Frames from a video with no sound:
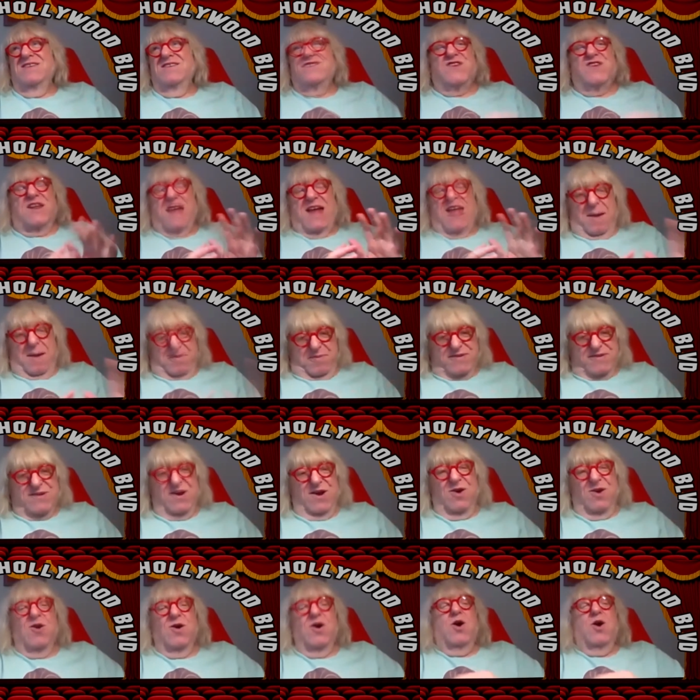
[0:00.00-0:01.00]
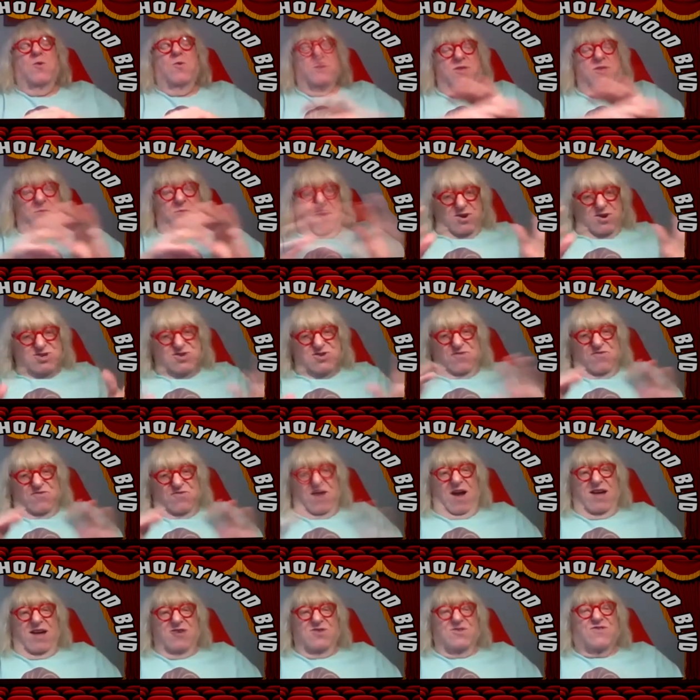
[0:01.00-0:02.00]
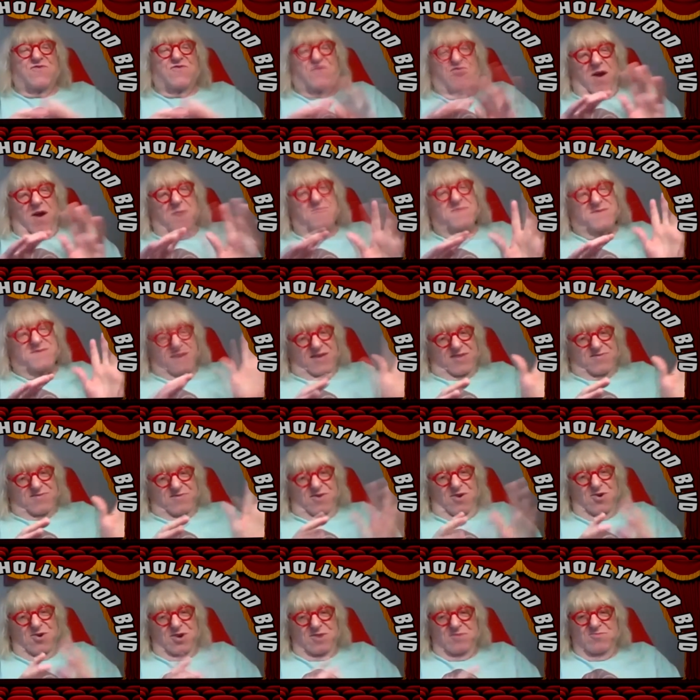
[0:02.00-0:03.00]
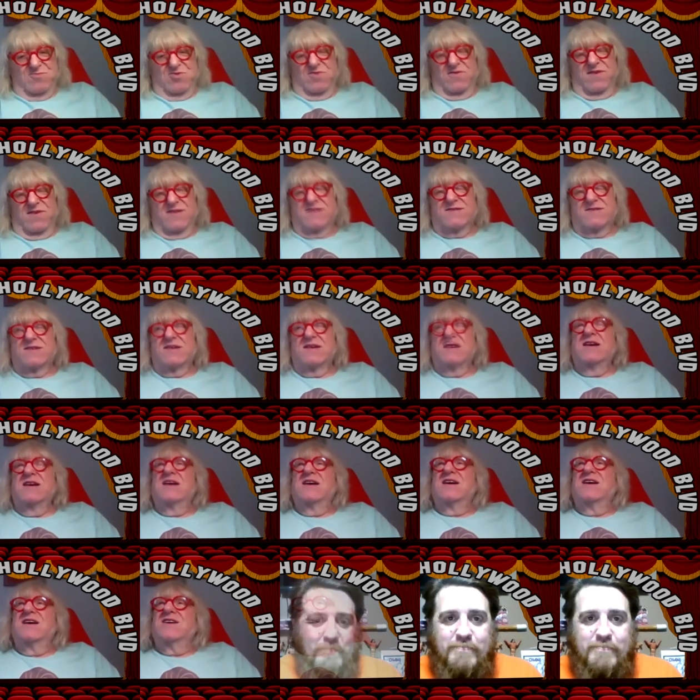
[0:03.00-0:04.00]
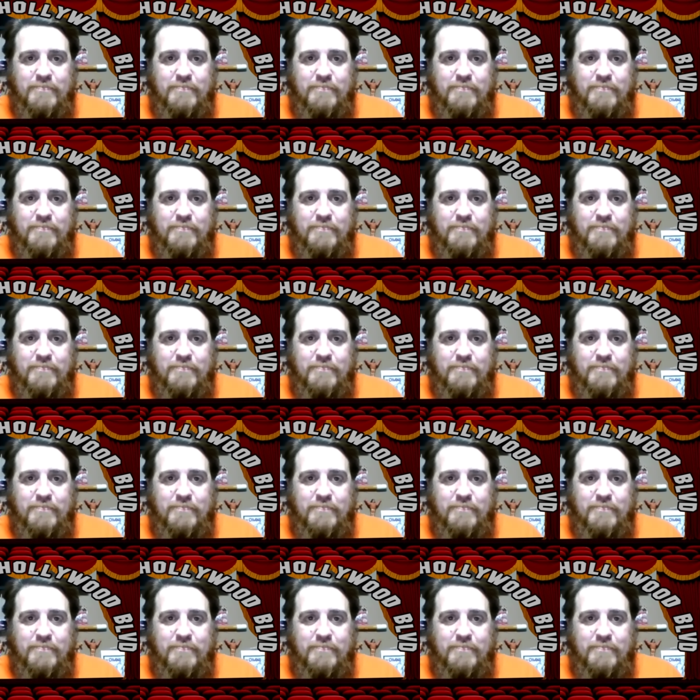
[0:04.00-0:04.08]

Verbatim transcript: Judd Apatow, with a bunch of writers from Seth Rogen movies mm-hmm.